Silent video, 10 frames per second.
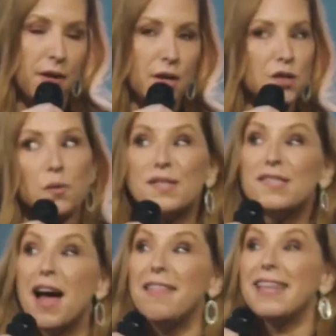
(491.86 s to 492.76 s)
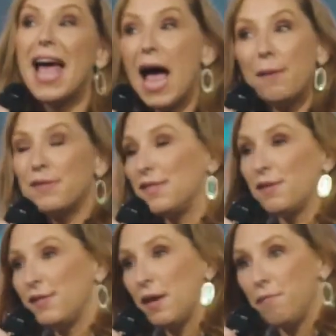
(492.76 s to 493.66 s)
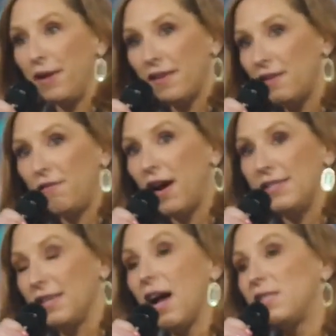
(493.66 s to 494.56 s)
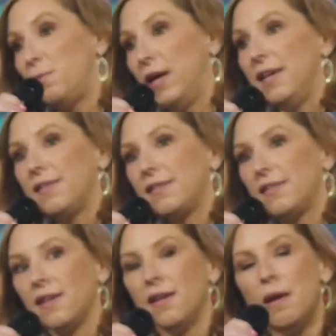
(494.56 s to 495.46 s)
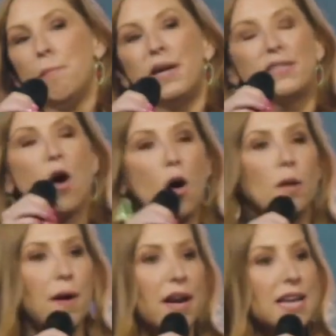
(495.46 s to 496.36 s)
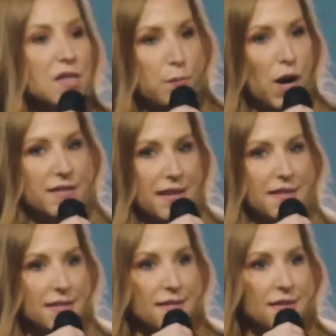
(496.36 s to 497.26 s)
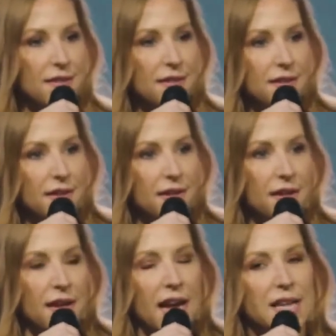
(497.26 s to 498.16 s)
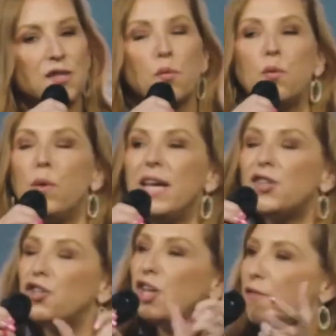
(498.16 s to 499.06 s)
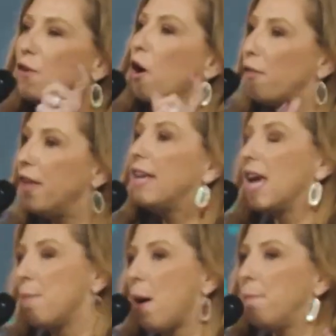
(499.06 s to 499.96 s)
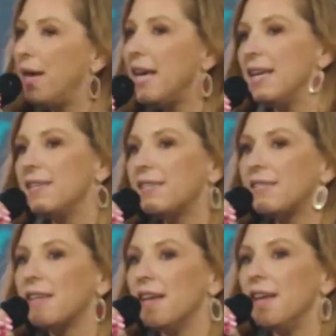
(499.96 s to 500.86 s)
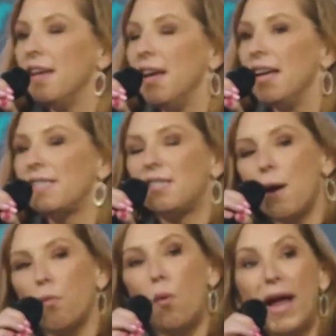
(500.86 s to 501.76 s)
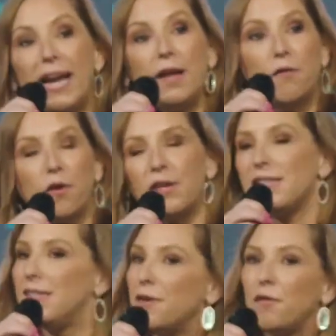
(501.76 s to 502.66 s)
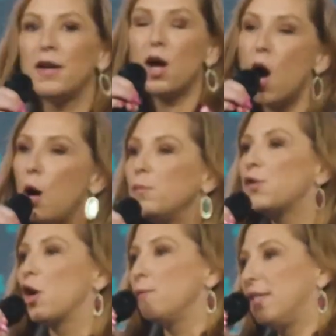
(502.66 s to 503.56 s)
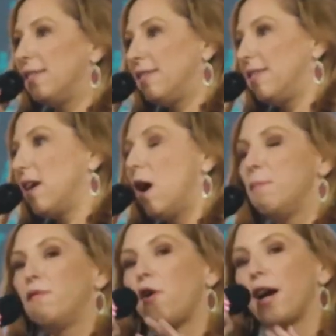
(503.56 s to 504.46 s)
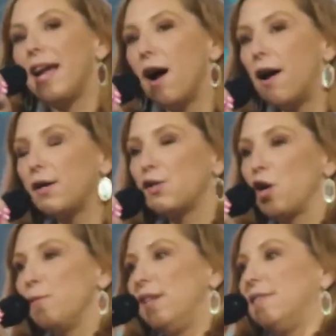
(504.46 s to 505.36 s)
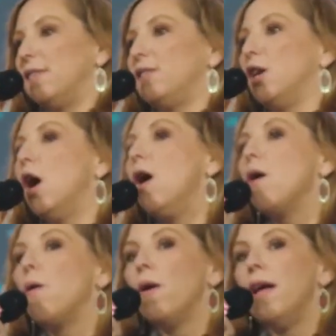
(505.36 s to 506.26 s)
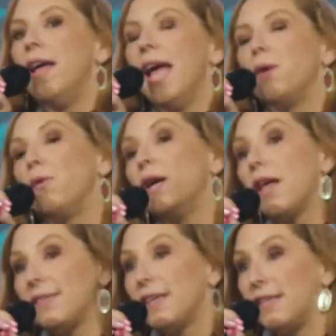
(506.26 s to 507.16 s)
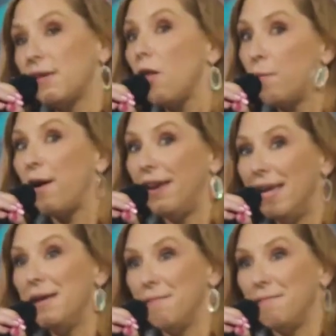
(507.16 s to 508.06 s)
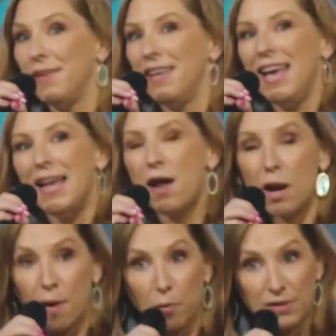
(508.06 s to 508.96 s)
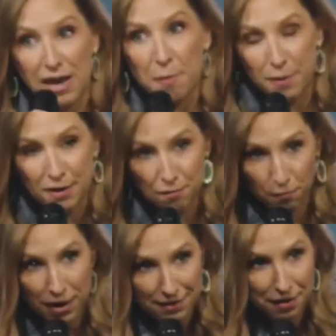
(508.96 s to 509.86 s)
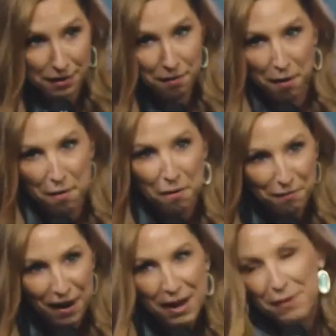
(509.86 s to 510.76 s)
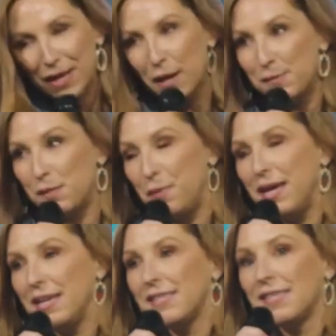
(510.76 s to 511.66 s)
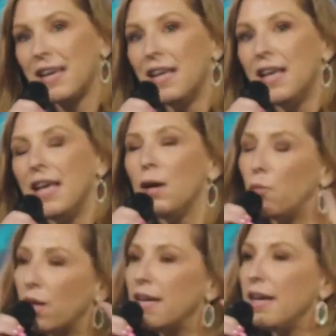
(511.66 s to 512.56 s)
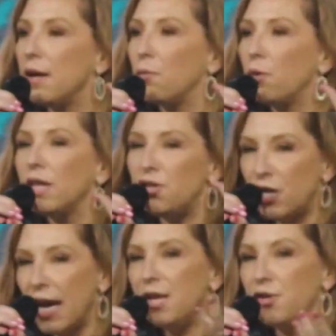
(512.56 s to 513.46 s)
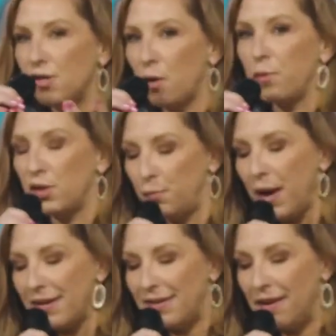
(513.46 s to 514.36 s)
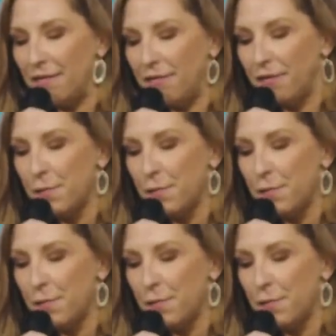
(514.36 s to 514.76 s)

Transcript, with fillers: So it's not the absence of something that defines God's peace, but it's all about His presence. And so when we shift our thinking about peace and stop waiting for these different calm circumstances to come and for our chaotic circumstances to go and realize that it's all about Him and not about what's happening right down here on earth, right? When it comes to peace, it really, it really changes our perspective.